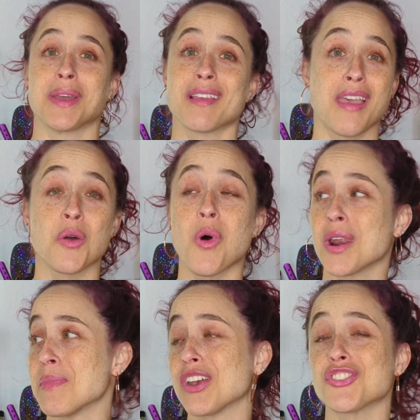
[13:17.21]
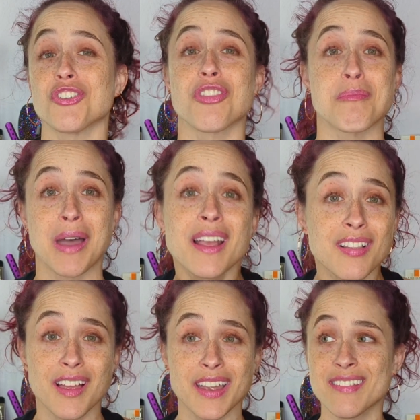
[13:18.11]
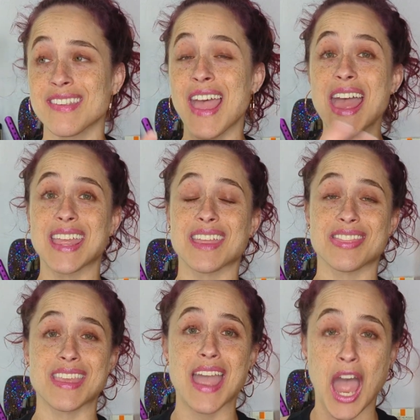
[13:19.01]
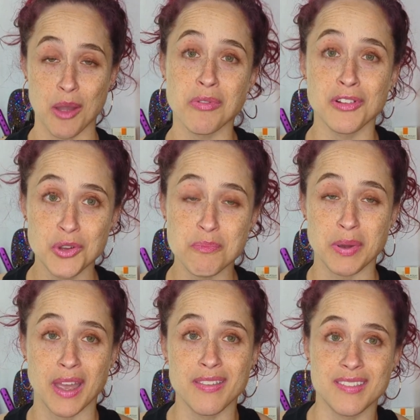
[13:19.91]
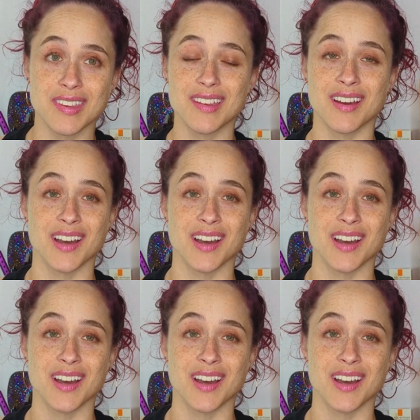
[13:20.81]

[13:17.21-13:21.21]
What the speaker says: because I want to make sure that my clients get the absolute best